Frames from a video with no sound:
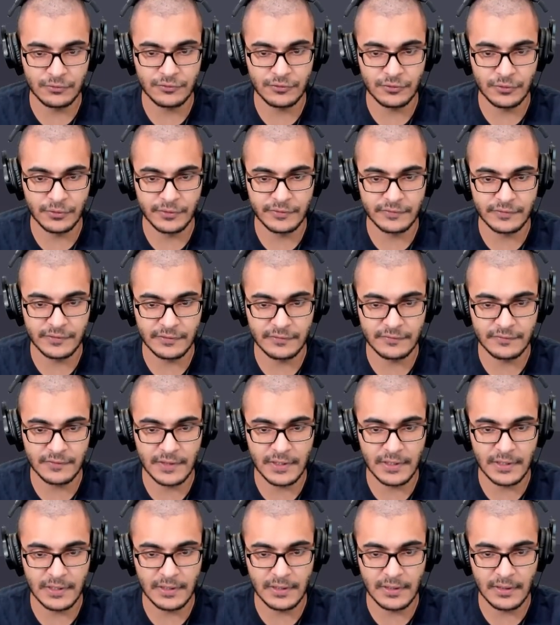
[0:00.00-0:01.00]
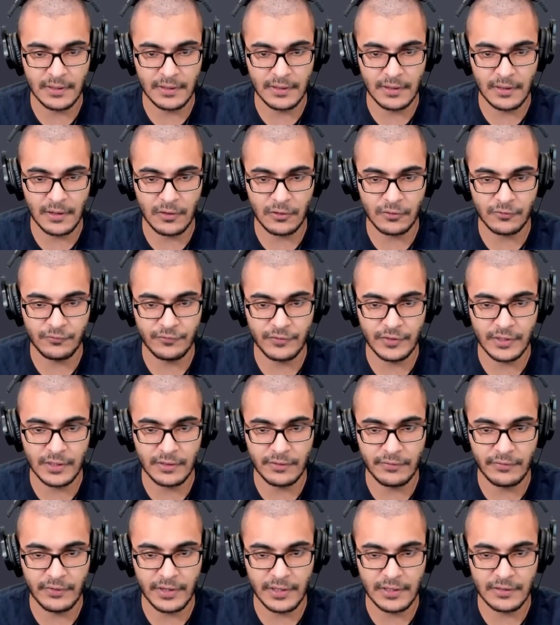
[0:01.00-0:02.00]
So it says the
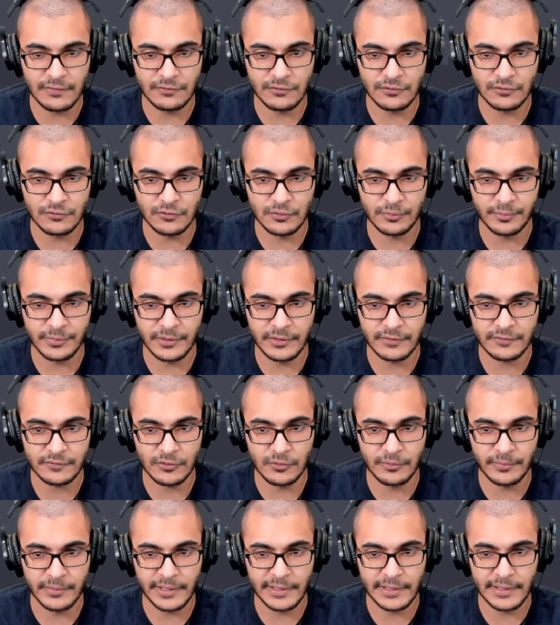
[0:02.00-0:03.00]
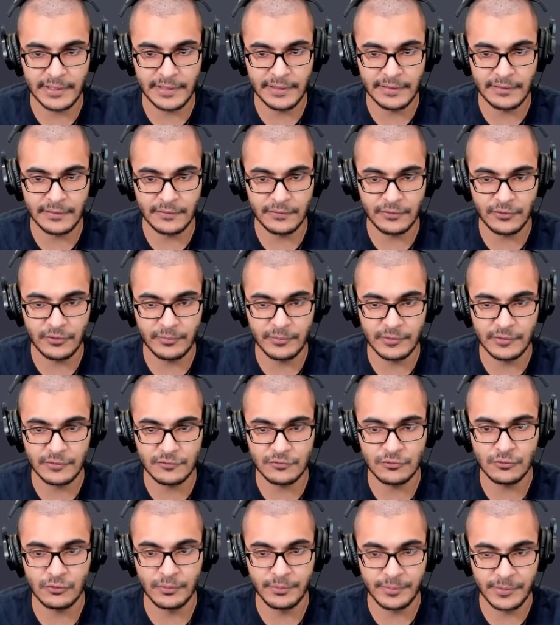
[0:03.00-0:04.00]
argv array is used to pass command line
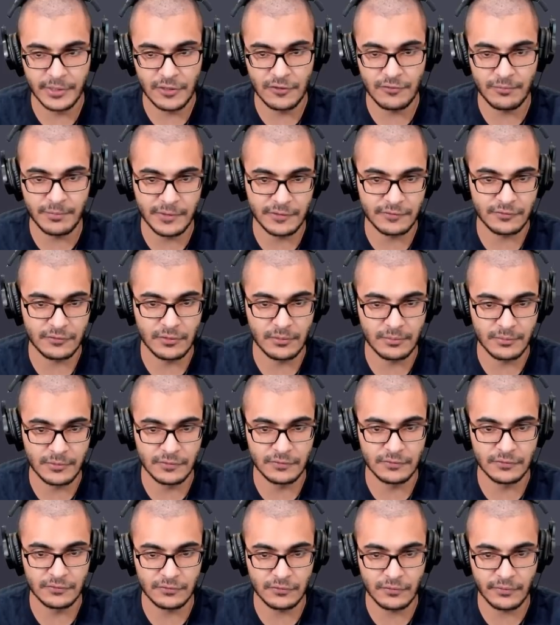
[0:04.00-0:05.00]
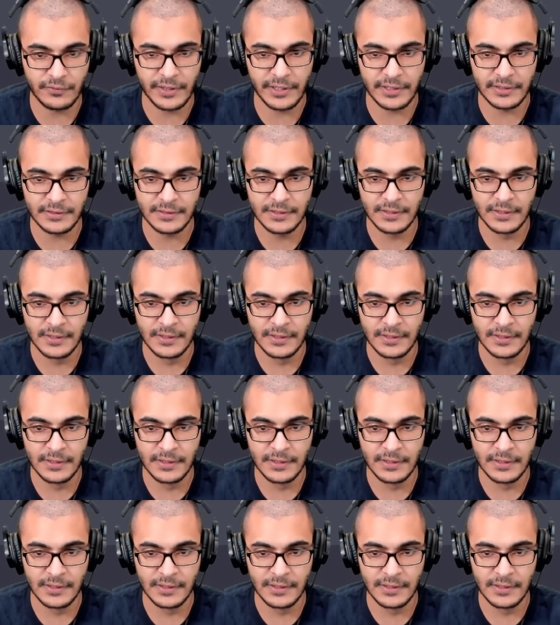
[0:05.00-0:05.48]
arguments to a PHP script. This is correct.